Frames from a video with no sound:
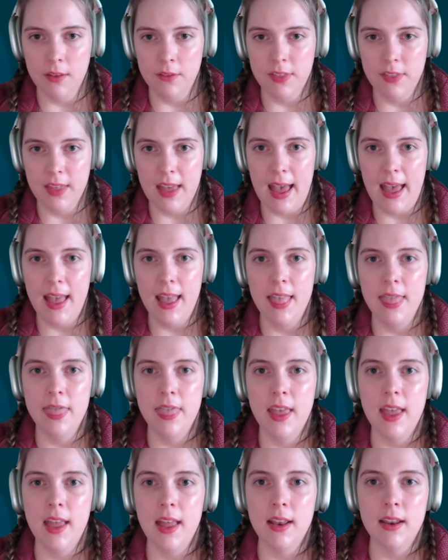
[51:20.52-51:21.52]
of that. And
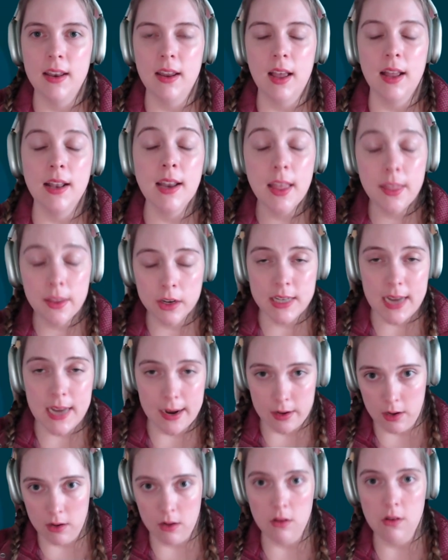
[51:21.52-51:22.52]
then another
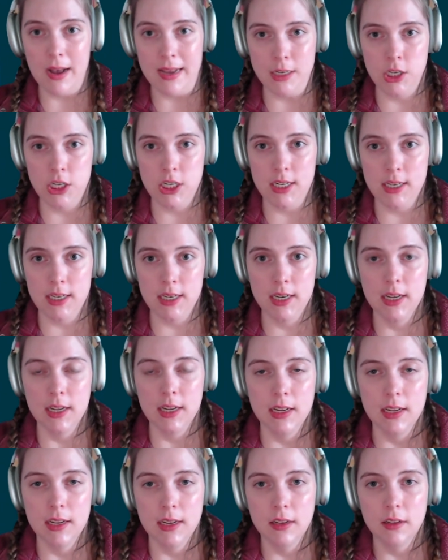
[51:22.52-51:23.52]
technical question.
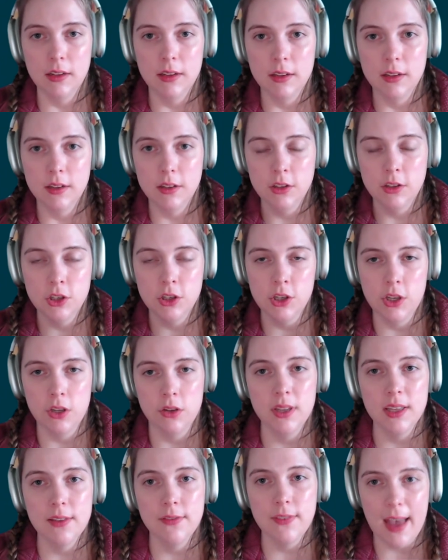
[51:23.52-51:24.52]
Do
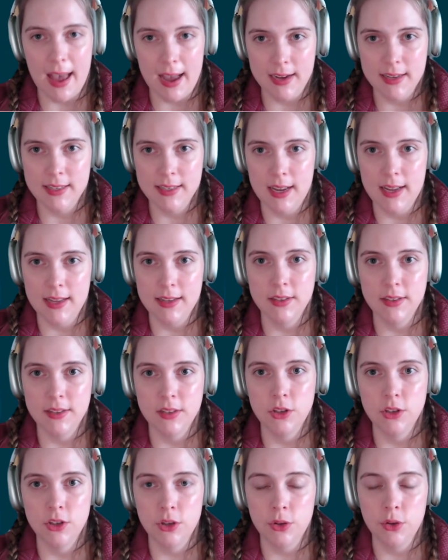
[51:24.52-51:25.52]
you give access
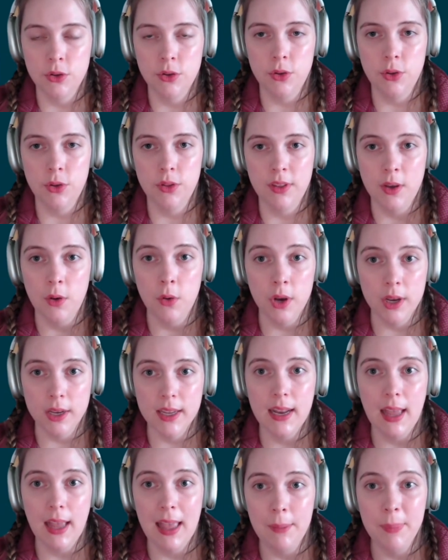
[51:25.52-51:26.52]
to the
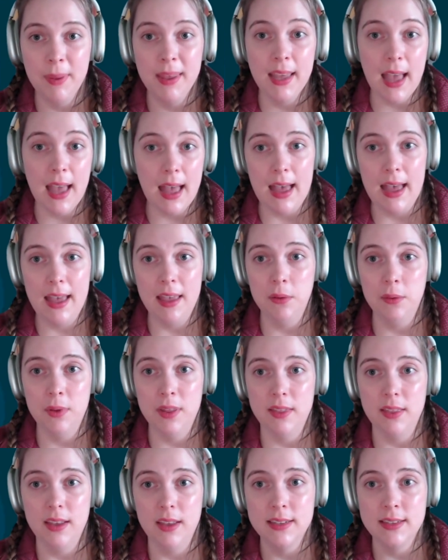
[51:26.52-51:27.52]
Orchid API
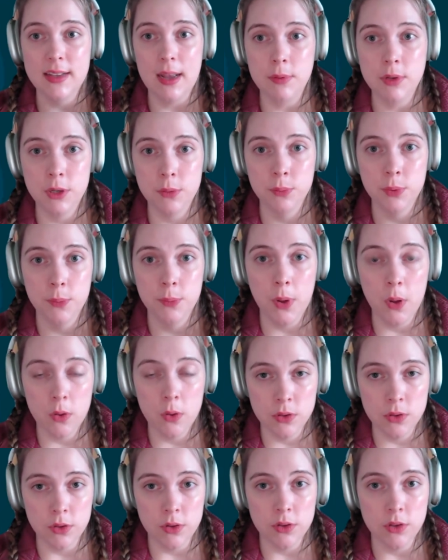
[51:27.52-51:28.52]
with accepted
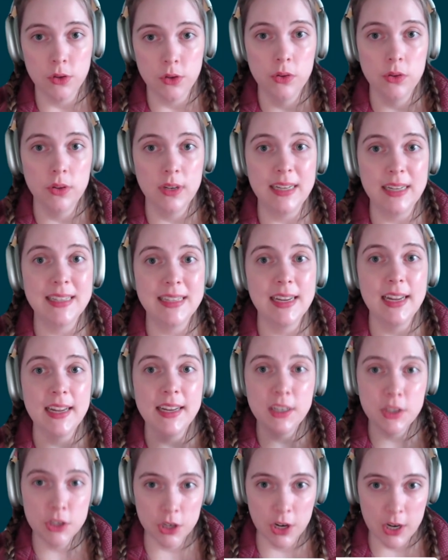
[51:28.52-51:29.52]
proposals who need to
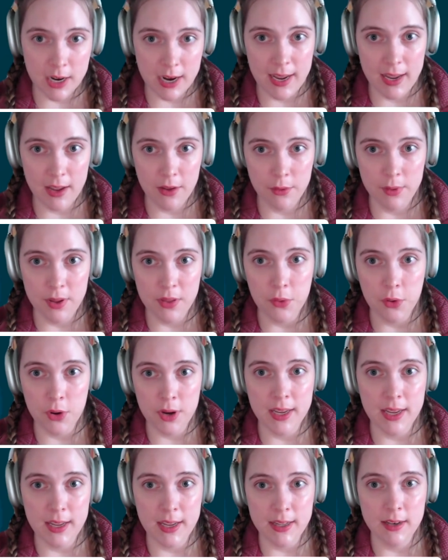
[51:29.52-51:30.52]
integrate with
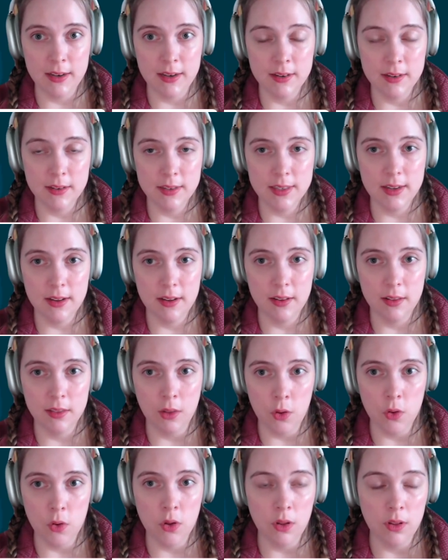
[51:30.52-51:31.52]
Orchid's
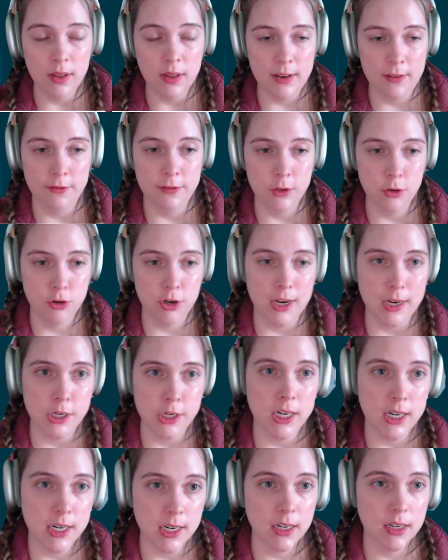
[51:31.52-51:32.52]
local
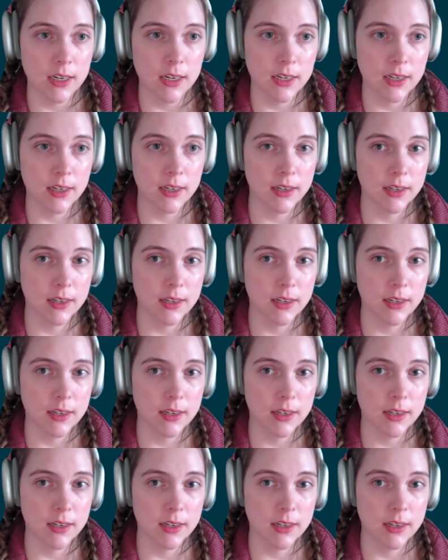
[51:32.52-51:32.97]
infrastructure?